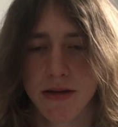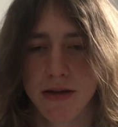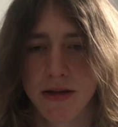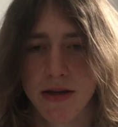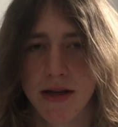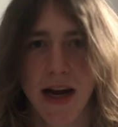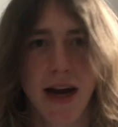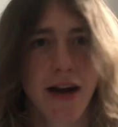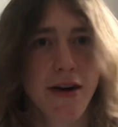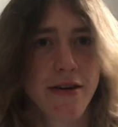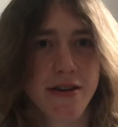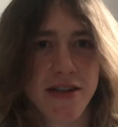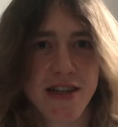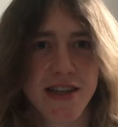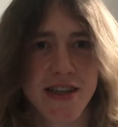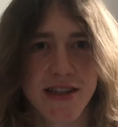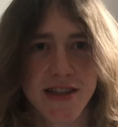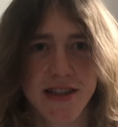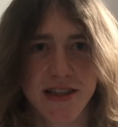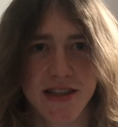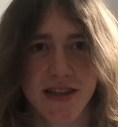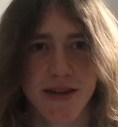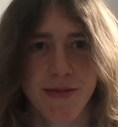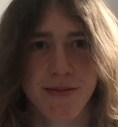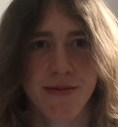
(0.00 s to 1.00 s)
guarantee
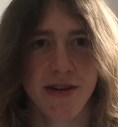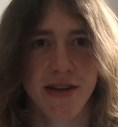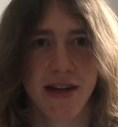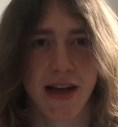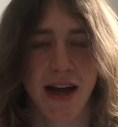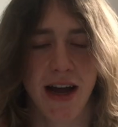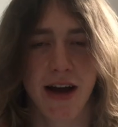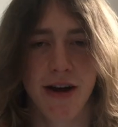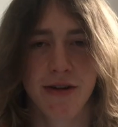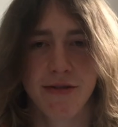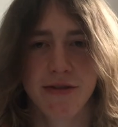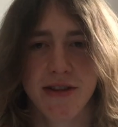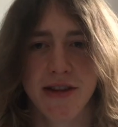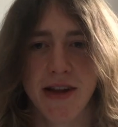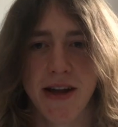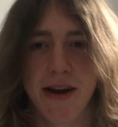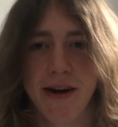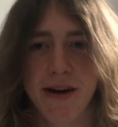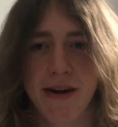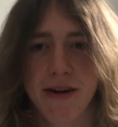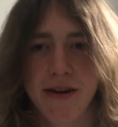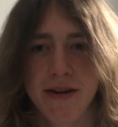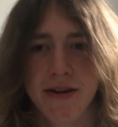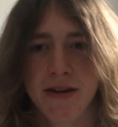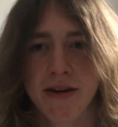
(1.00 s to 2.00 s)
someone out
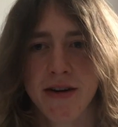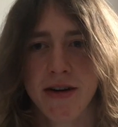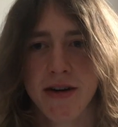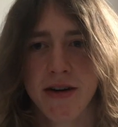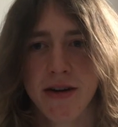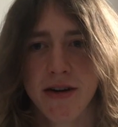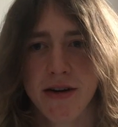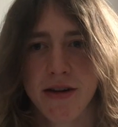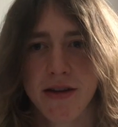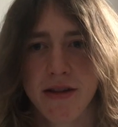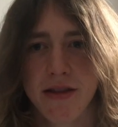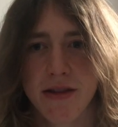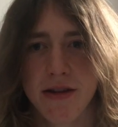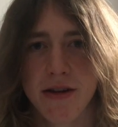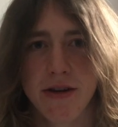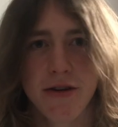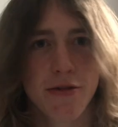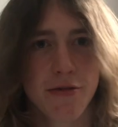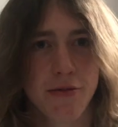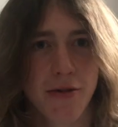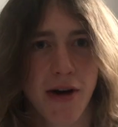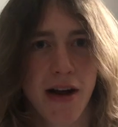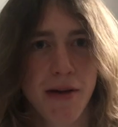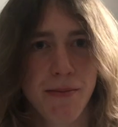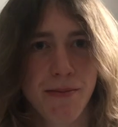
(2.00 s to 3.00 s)
there, their
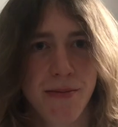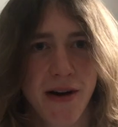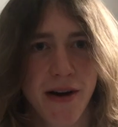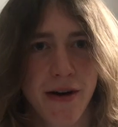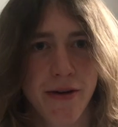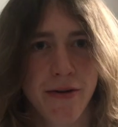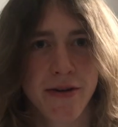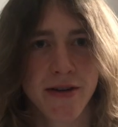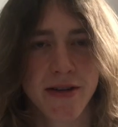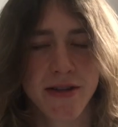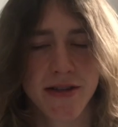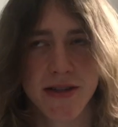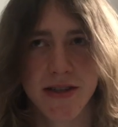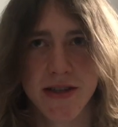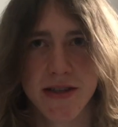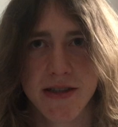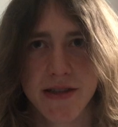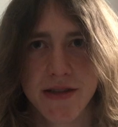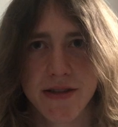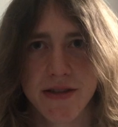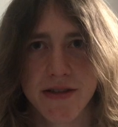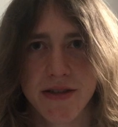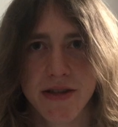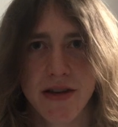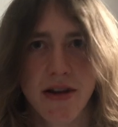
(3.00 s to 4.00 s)
grandparent
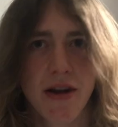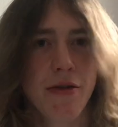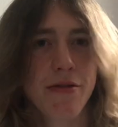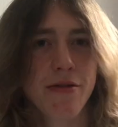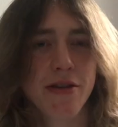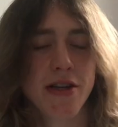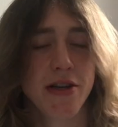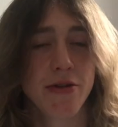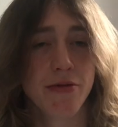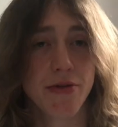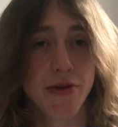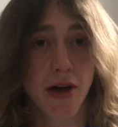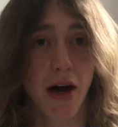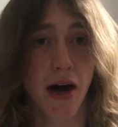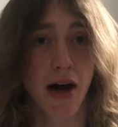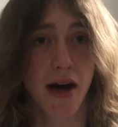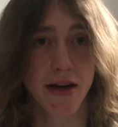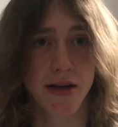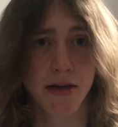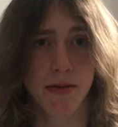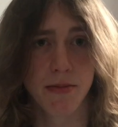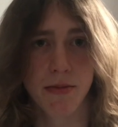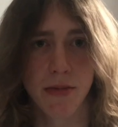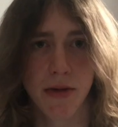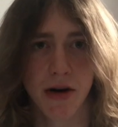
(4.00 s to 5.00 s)
is going to die
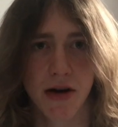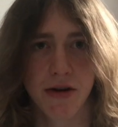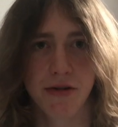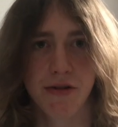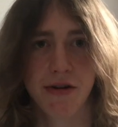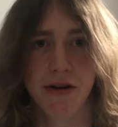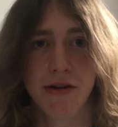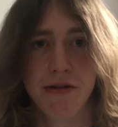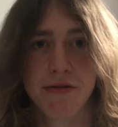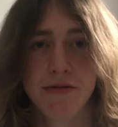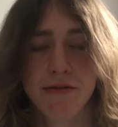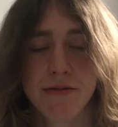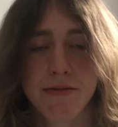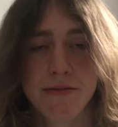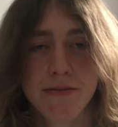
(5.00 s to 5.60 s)
tomorrow.